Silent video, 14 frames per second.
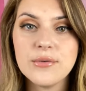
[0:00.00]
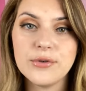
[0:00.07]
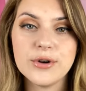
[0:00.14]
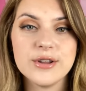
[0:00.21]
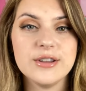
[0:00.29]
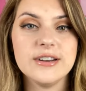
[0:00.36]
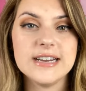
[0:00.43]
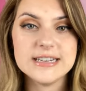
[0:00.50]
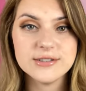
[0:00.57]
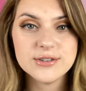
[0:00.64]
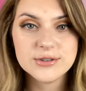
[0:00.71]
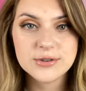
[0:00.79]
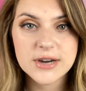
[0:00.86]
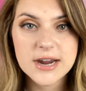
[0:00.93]
for their
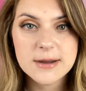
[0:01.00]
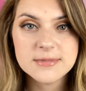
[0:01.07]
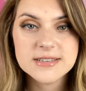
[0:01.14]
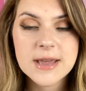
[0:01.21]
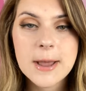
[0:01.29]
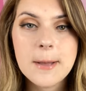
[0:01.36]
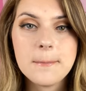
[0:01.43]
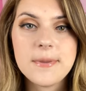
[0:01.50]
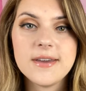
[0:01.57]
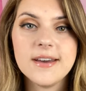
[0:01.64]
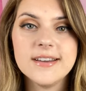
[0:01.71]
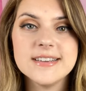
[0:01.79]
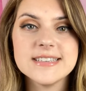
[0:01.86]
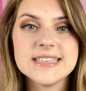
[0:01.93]
Instagrams
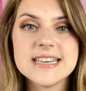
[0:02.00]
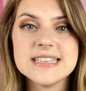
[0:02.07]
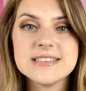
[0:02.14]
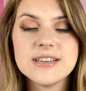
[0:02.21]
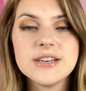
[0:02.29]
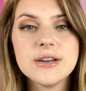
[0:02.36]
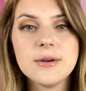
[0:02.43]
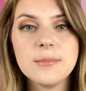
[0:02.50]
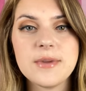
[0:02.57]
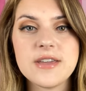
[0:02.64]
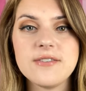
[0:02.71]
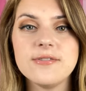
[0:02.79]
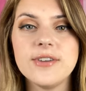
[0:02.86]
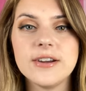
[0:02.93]
because it's gonna
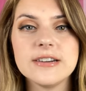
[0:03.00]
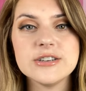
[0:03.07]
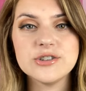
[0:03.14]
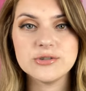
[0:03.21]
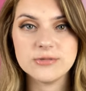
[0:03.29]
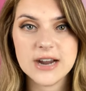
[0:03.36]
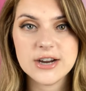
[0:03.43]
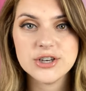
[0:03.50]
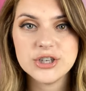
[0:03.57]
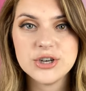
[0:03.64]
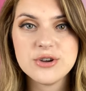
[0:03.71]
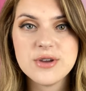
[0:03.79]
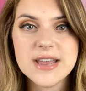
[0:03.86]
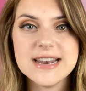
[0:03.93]
be very
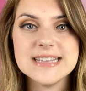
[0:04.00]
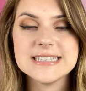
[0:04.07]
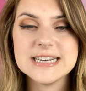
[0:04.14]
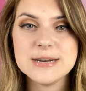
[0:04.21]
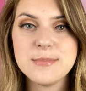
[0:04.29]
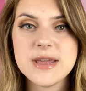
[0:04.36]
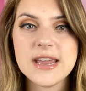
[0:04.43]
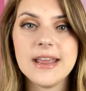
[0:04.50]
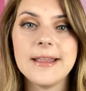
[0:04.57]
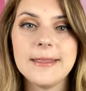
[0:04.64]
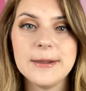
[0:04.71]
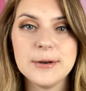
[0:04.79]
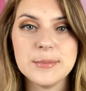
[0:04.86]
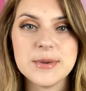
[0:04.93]
directional and it's gonna make it a
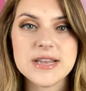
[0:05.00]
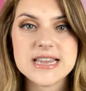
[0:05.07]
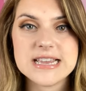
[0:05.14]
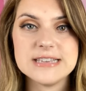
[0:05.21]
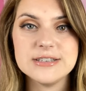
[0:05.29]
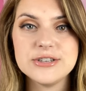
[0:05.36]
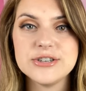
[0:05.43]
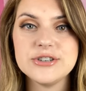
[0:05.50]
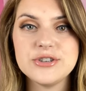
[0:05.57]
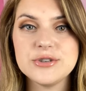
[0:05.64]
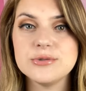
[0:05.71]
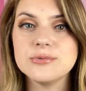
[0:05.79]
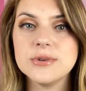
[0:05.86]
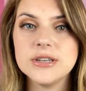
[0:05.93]
little bit easier
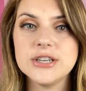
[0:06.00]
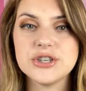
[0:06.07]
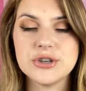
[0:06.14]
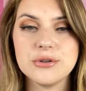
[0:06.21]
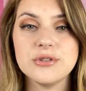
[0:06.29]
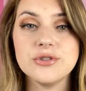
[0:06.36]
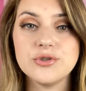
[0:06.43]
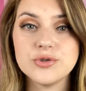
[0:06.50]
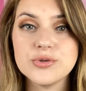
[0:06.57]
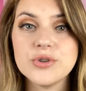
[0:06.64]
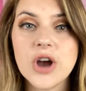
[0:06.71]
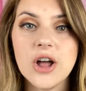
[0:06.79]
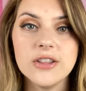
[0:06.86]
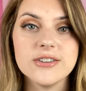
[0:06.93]
to really show the true
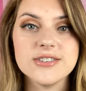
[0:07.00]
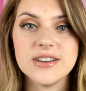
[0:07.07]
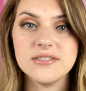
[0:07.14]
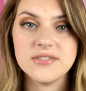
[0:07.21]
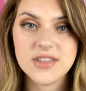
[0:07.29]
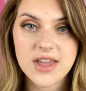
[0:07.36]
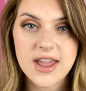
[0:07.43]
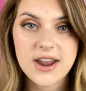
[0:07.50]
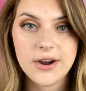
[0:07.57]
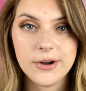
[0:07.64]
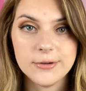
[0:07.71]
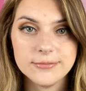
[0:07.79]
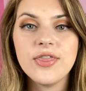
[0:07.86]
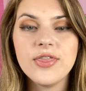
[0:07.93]
colors of the hair.